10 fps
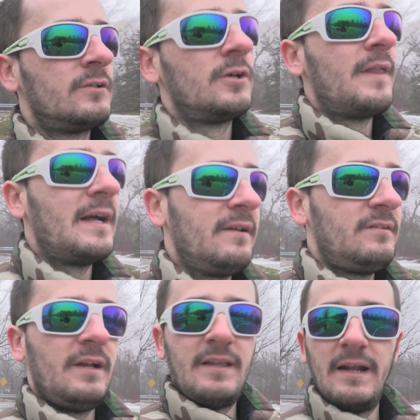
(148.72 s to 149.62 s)
So that
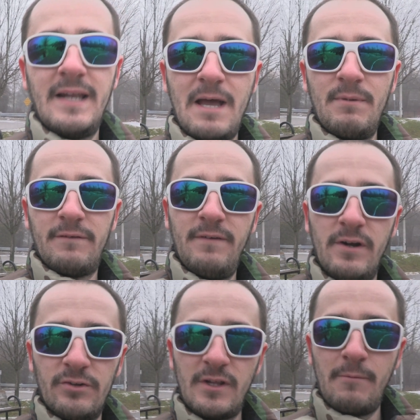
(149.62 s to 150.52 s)
is a dynamic
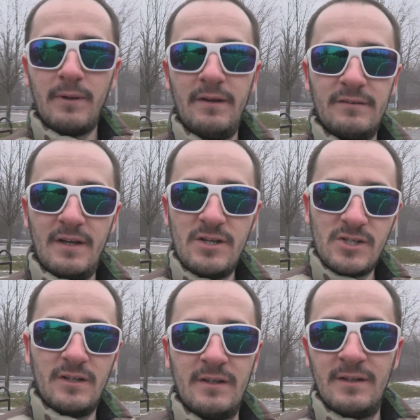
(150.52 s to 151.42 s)
video
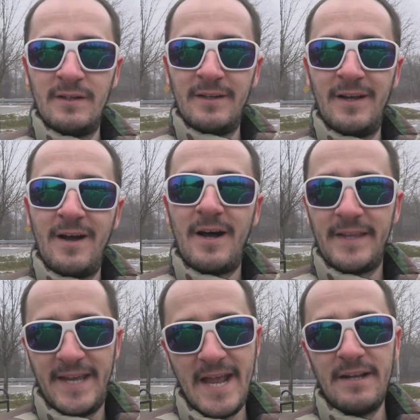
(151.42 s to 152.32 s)
stabilization of the
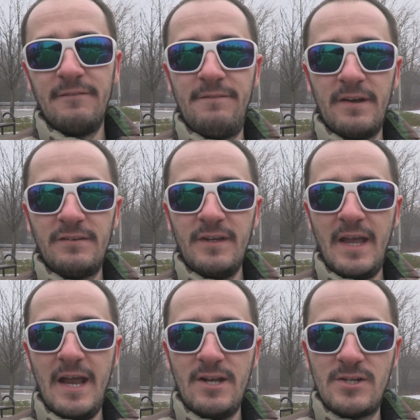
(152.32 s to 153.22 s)
Canon Vixia
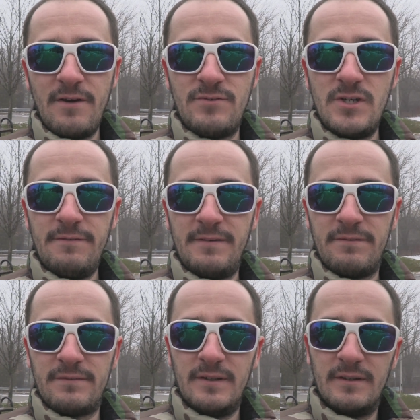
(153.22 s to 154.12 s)
HF
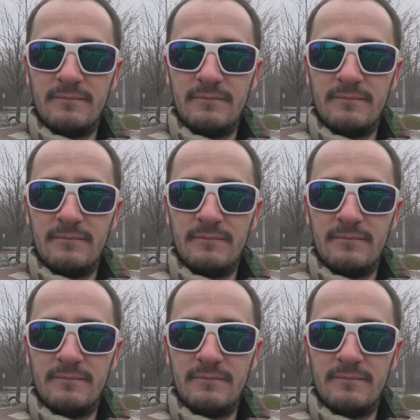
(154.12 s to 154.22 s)
G50.